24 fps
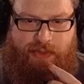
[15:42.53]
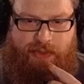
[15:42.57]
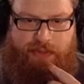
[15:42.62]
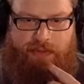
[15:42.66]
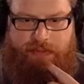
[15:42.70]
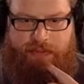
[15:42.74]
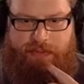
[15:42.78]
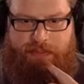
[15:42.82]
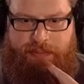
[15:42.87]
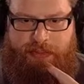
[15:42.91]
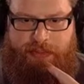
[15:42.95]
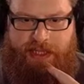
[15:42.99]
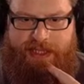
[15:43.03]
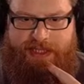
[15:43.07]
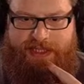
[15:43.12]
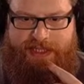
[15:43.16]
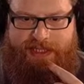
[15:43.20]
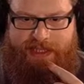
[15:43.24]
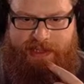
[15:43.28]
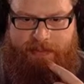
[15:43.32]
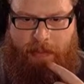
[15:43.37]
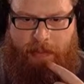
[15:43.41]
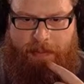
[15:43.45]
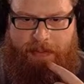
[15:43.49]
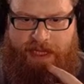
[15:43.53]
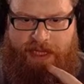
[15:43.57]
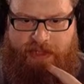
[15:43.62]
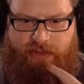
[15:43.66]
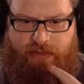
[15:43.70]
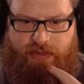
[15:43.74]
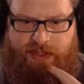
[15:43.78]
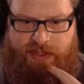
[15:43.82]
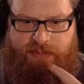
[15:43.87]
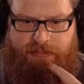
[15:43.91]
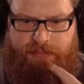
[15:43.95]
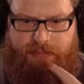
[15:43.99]
of in place, like my
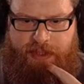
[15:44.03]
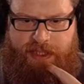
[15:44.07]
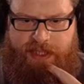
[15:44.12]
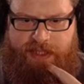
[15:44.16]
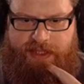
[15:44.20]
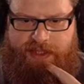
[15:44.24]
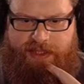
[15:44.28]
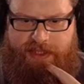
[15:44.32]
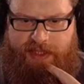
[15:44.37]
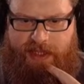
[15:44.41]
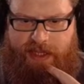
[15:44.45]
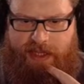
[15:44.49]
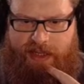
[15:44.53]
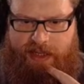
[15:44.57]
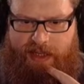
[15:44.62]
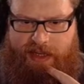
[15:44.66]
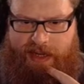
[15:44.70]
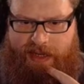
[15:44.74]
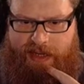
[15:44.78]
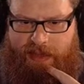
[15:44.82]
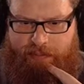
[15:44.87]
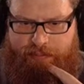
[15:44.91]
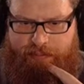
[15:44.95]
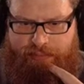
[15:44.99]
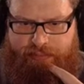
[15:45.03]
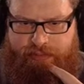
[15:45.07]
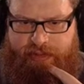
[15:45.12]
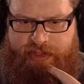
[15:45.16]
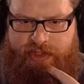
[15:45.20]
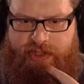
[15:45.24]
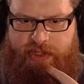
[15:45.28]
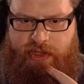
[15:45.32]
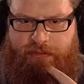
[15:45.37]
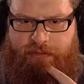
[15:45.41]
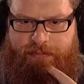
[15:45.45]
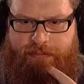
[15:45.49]
petrol's in place. I can
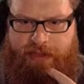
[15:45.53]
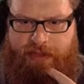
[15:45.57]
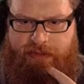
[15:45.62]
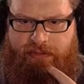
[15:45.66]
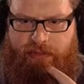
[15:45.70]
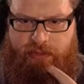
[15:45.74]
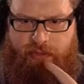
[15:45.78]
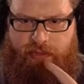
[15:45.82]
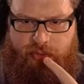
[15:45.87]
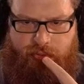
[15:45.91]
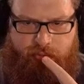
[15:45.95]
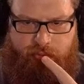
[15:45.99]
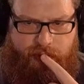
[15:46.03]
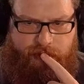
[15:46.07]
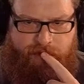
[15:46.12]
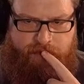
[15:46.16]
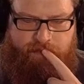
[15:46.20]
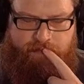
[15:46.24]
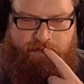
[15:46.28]
bridge off my crude oil.